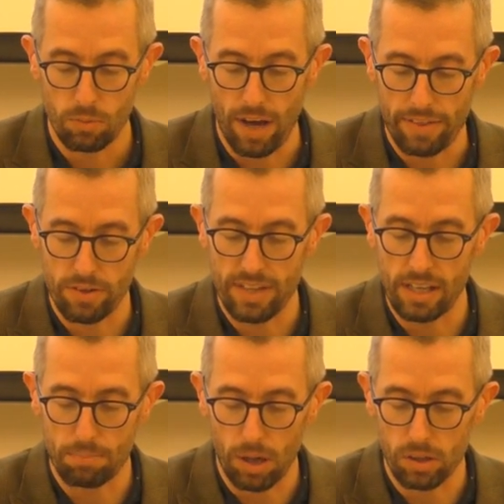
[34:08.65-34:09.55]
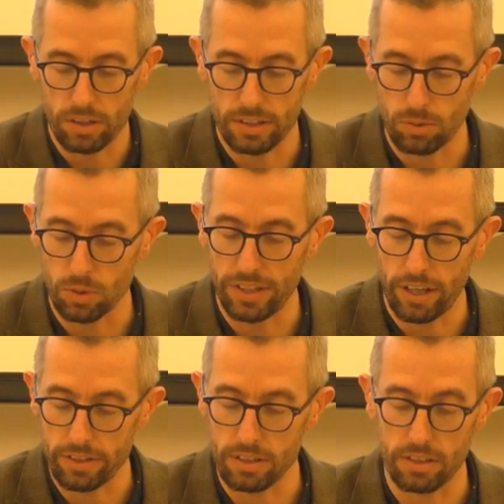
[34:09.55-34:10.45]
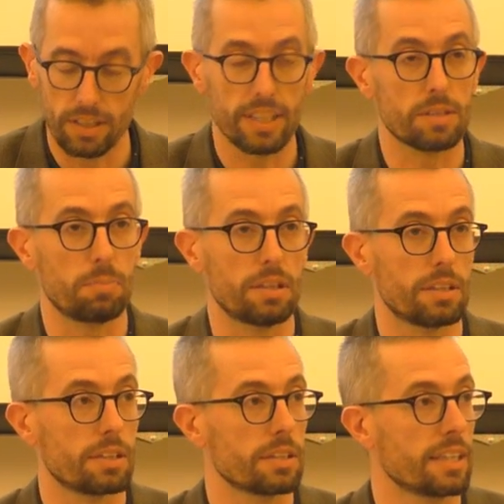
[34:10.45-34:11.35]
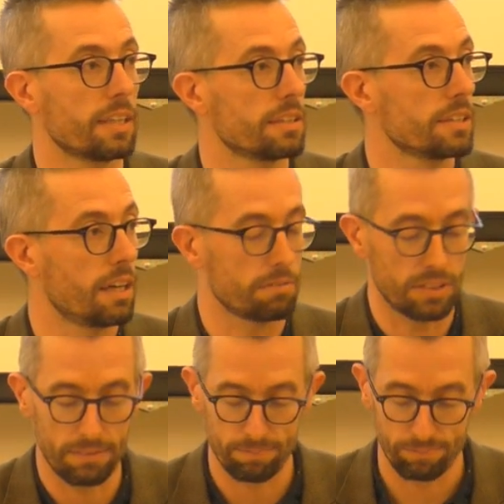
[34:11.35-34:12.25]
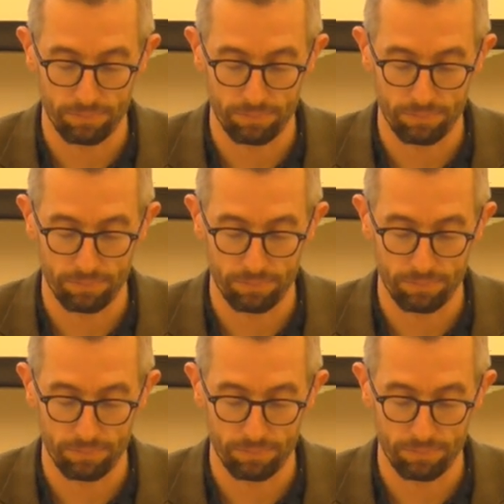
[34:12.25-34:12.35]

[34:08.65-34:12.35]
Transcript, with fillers: rather than a part or another, is politically sovereign.